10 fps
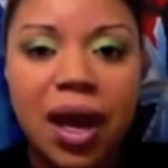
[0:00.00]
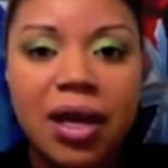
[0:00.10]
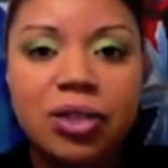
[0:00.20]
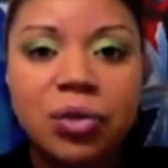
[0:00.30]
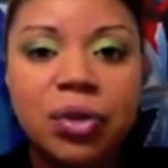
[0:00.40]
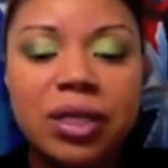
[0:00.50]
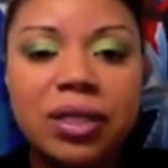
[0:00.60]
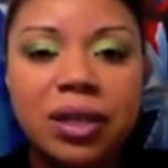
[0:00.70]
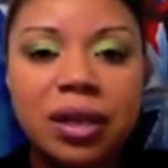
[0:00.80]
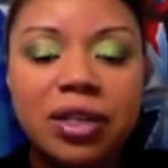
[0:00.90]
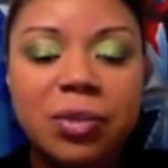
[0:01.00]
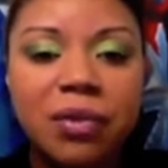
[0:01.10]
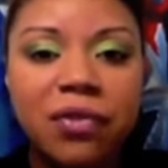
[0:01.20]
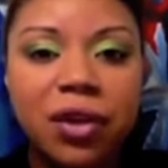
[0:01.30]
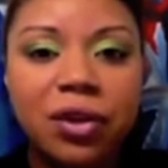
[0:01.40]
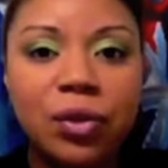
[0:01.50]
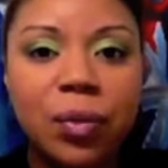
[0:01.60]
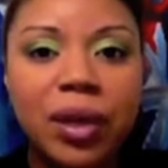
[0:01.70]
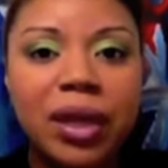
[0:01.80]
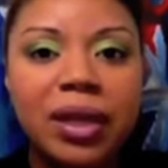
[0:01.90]
Until recently, there's been very
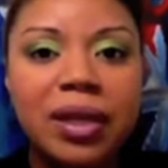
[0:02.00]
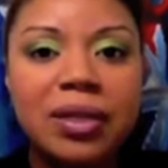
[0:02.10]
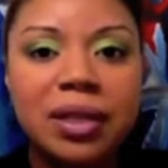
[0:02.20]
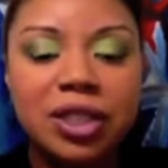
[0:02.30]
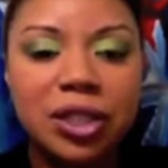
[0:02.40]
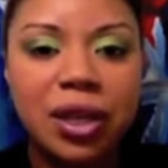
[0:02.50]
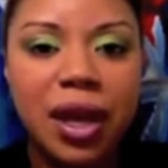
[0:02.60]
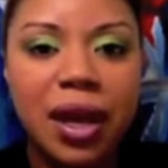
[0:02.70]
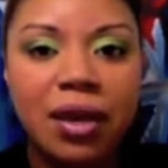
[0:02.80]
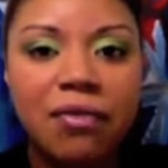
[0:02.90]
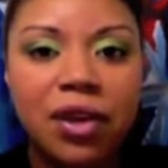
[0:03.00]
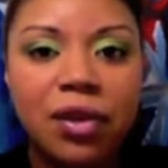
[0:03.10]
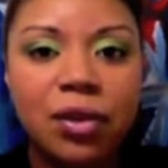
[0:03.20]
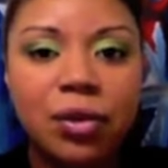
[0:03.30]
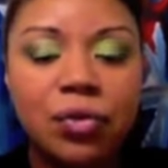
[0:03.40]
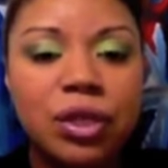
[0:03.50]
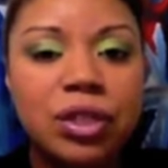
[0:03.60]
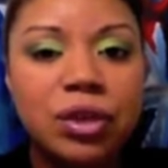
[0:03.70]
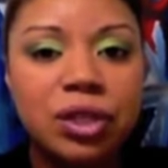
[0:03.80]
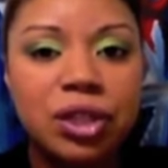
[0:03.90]
little media attention and very little
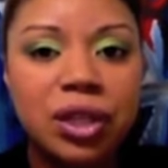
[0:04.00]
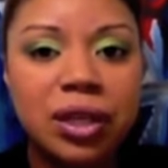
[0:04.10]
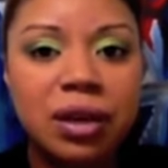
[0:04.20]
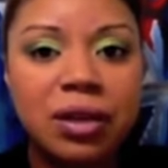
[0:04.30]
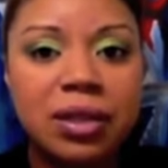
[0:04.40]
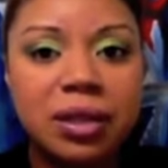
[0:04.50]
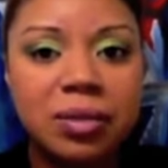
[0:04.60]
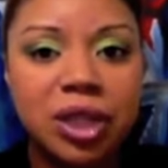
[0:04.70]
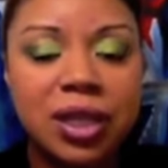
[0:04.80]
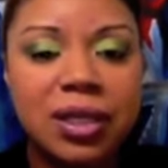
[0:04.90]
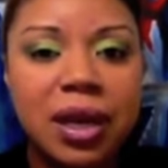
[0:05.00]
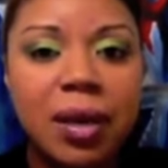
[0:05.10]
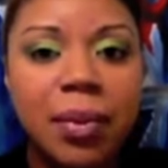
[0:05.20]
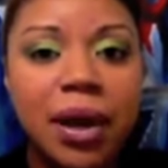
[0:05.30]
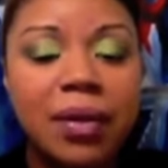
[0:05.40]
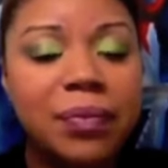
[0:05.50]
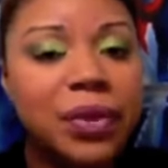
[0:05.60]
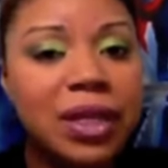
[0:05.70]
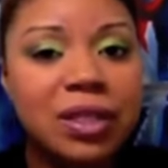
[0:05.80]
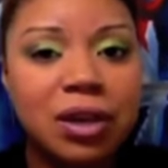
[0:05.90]
research done on the subject. But
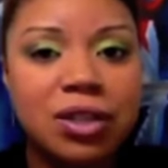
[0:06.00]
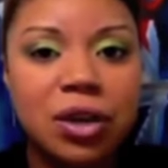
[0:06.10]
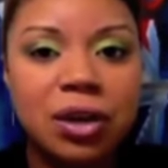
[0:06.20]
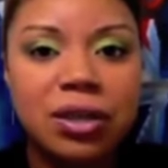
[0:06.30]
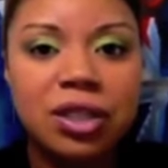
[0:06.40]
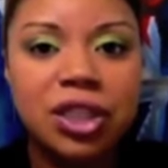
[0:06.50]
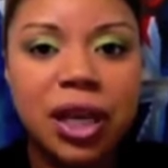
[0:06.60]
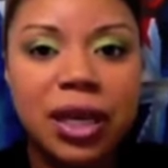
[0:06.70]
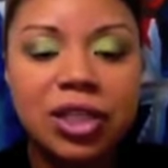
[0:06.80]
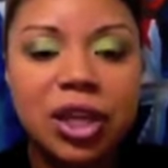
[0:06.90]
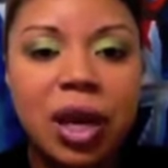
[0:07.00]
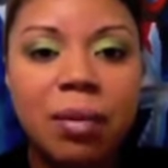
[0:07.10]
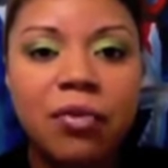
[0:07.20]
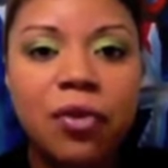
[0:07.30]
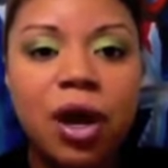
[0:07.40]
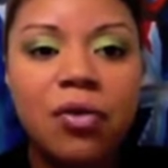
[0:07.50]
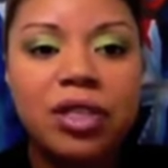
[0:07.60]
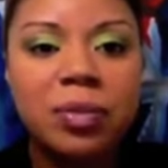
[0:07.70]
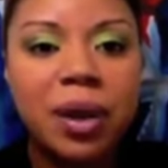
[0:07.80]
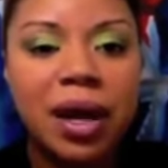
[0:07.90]
that's all starting to change. Before I
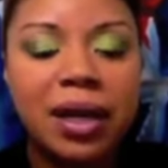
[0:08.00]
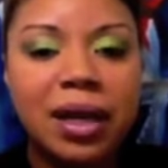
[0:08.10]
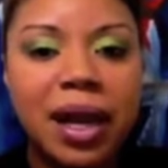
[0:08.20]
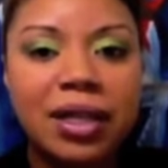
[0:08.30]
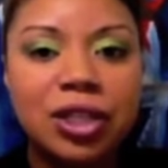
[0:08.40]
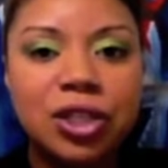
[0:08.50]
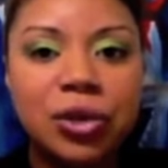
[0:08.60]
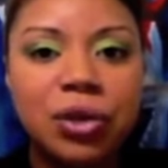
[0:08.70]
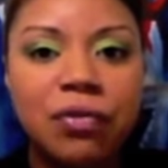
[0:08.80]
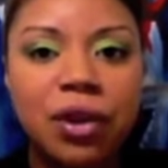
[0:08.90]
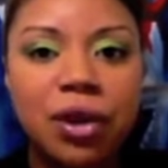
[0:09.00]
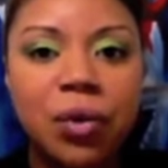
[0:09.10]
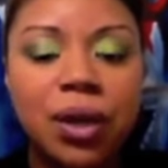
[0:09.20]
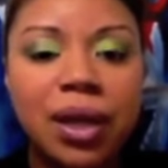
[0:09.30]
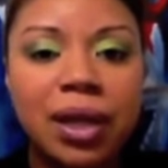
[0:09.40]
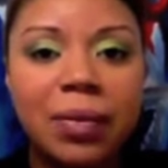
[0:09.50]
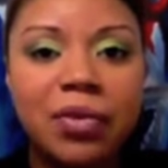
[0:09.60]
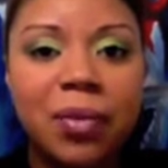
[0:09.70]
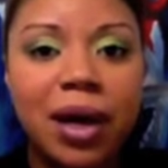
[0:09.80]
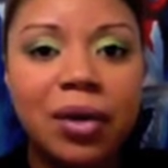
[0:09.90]
respond, I'd like to show you a very quick clip
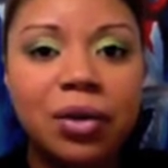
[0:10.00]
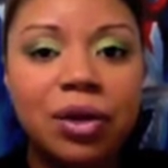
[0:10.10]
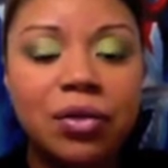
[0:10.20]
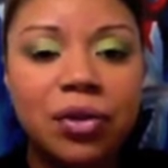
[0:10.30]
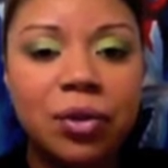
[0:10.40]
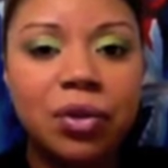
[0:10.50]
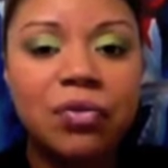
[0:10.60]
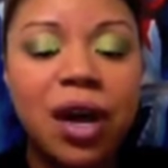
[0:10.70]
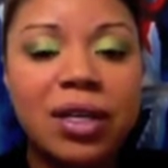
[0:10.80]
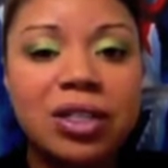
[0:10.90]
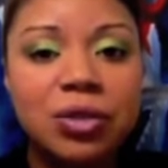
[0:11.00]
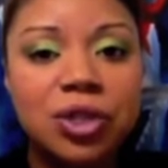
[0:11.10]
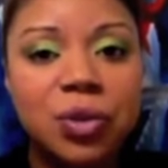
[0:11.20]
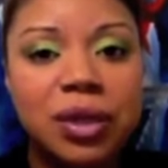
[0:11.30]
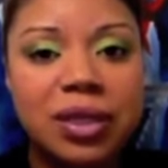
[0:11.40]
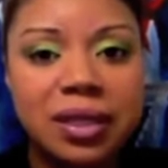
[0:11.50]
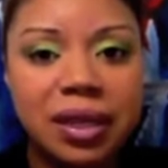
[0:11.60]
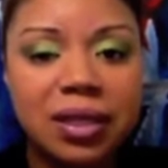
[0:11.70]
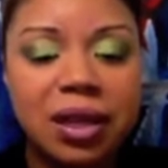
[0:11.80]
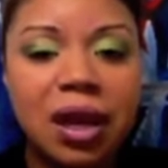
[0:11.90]
of my own interview with Fox News
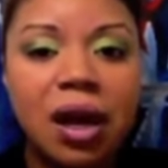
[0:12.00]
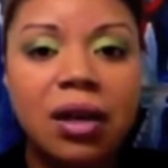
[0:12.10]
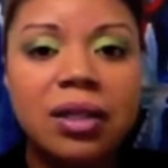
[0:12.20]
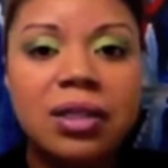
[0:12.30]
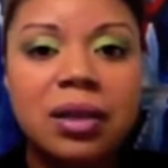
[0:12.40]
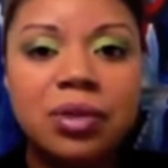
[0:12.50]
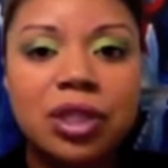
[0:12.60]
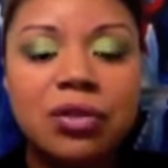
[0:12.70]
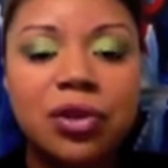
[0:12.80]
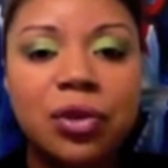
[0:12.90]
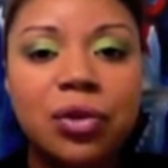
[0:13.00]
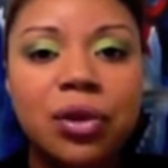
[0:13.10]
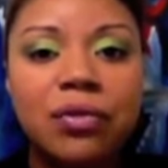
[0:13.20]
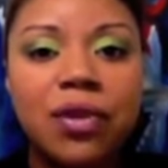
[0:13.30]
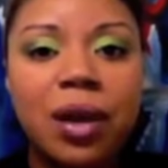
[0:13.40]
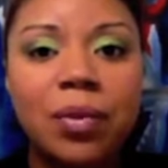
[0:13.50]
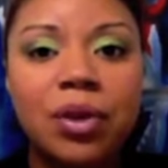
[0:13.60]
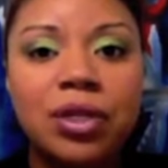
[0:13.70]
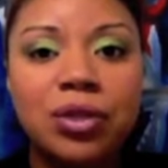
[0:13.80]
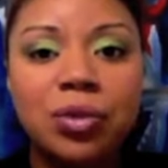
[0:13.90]
26 on the subject of uterine
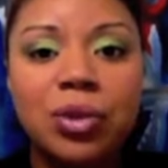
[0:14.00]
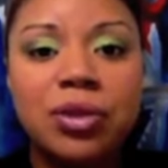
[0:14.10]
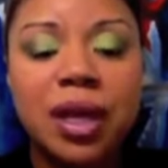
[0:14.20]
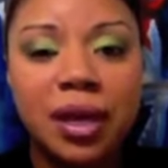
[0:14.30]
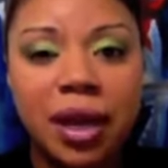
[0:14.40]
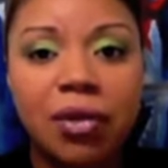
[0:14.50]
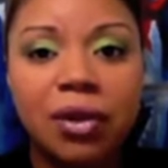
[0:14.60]
fibroid tumors and hair